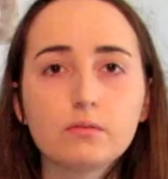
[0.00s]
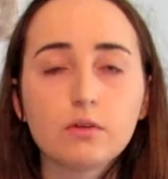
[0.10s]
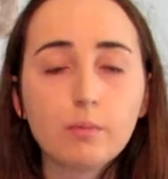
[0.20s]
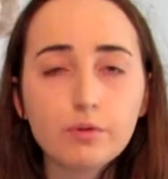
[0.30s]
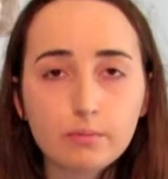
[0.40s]

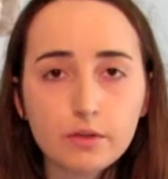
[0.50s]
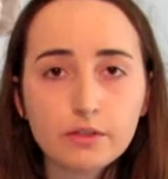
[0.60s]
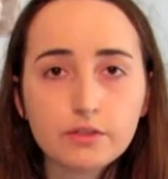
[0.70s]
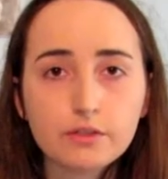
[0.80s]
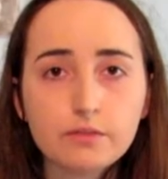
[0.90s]
Robert
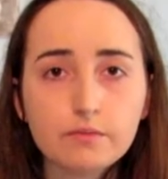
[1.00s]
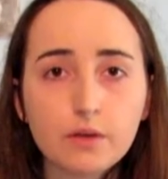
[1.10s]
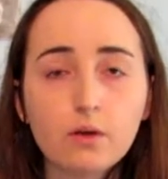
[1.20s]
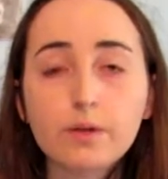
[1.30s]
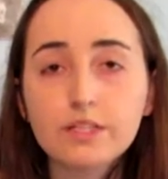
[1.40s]
Murch,
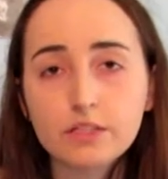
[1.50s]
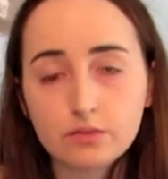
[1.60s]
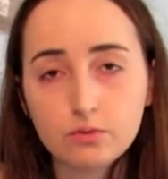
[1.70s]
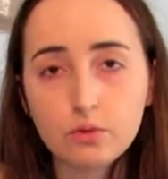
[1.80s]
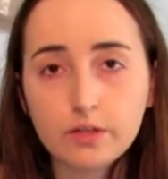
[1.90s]
a Ouija
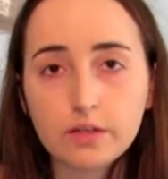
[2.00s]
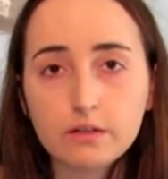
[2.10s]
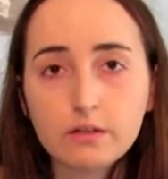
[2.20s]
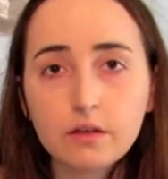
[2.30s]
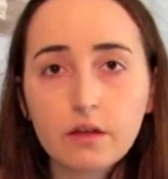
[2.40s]

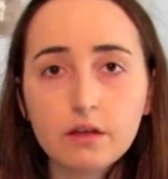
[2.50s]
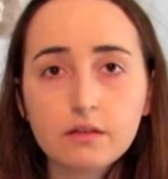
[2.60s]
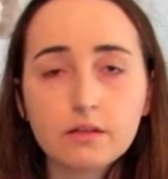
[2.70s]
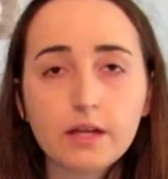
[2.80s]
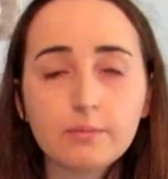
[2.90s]
historian,
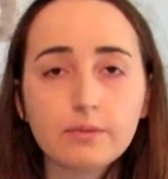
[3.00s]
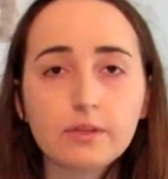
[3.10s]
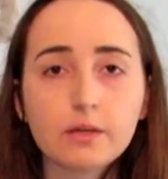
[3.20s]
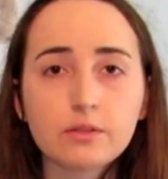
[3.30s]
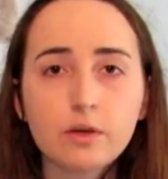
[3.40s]
claims that
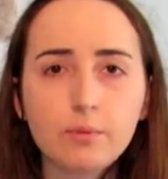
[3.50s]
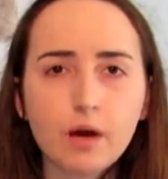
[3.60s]
they were so